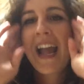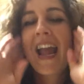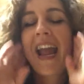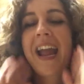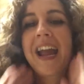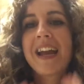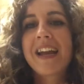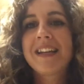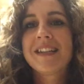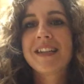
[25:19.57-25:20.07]

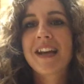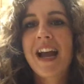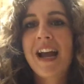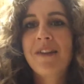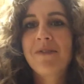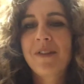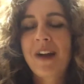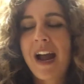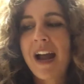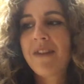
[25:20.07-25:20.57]
And
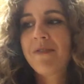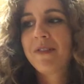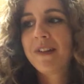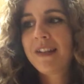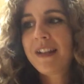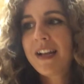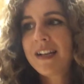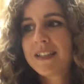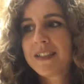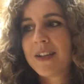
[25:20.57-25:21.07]
I
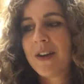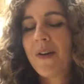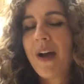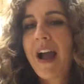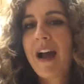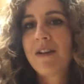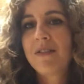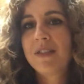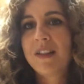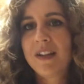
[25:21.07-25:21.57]
realized though
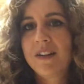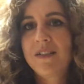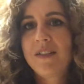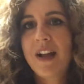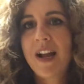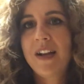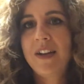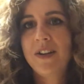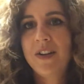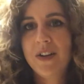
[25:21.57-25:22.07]
how little
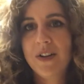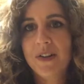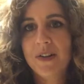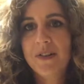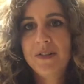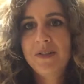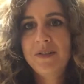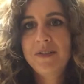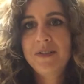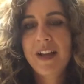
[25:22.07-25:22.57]
I
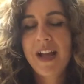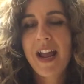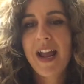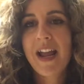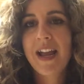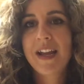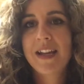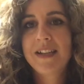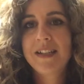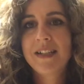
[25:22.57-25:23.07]
knew,
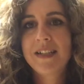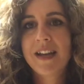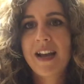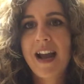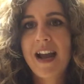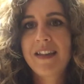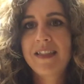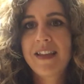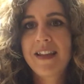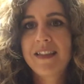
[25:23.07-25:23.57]
and
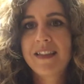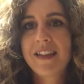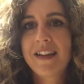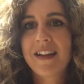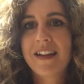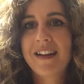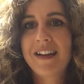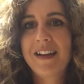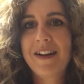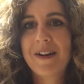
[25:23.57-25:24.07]
I think
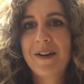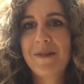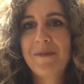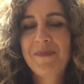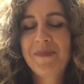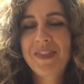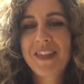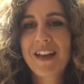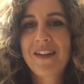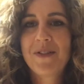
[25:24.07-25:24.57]
that
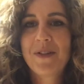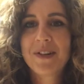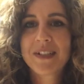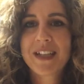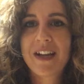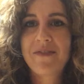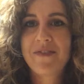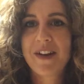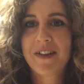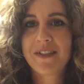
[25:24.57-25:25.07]
of course
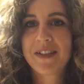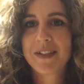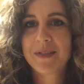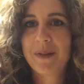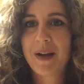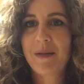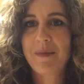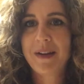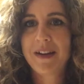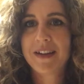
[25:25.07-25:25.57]
I felt this
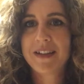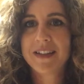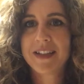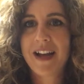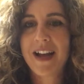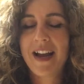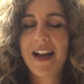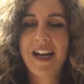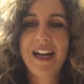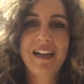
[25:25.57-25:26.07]
way because
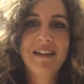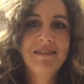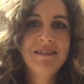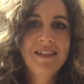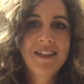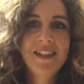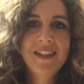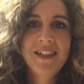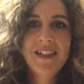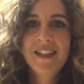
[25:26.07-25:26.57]
I
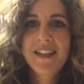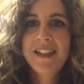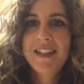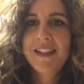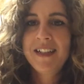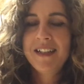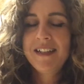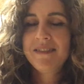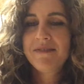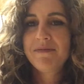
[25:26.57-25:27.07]

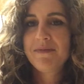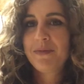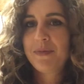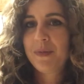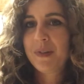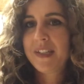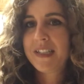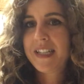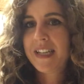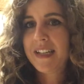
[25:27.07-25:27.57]

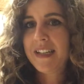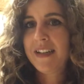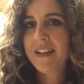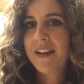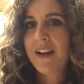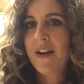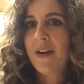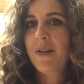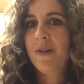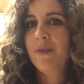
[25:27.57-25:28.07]
didn't
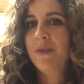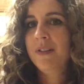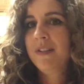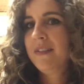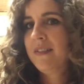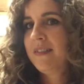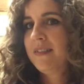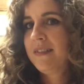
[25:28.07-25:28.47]
know,